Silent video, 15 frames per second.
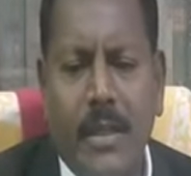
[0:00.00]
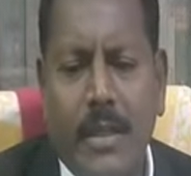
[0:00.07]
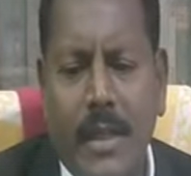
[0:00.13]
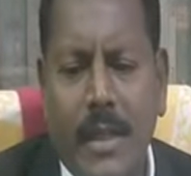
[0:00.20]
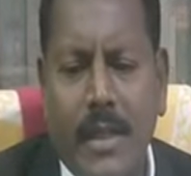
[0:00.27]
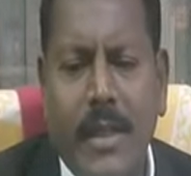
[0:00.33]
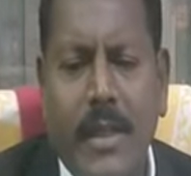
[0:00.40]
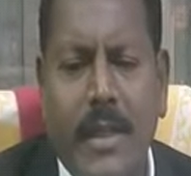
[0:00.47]

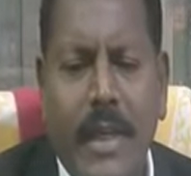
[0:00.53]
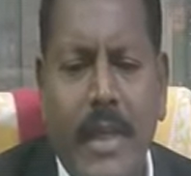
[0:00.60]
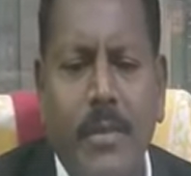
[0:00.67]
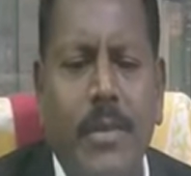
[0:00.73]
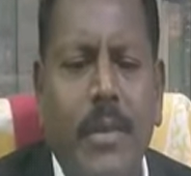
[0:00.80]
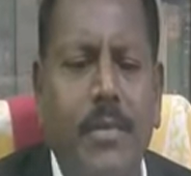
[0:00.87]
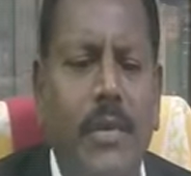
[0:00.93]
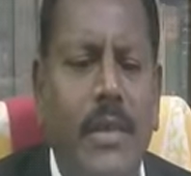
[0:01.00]
that the
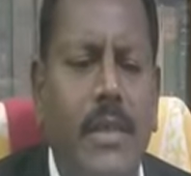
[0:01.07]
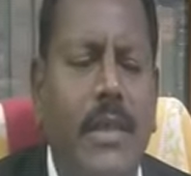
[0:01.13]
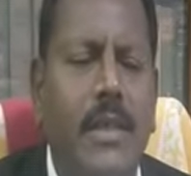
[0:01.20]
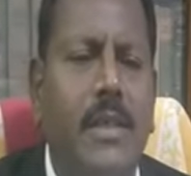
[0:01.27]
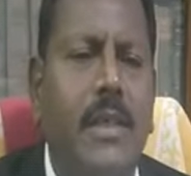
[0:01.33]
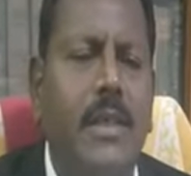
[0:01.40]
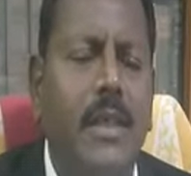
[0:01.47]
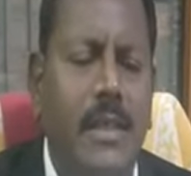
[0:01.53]
claims of
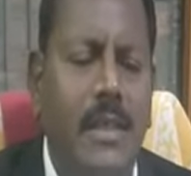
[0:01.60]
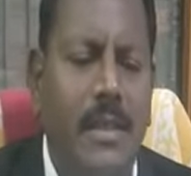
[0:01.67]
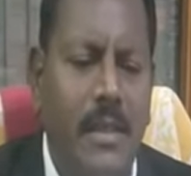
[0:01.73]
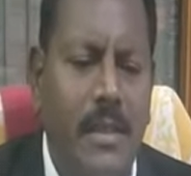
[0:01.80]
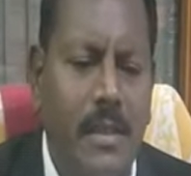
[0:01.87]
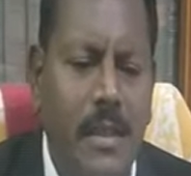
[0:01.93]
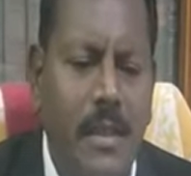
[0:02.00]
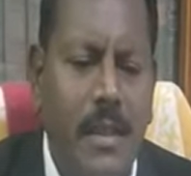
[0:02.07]
SCs and
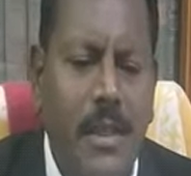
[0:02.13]
STs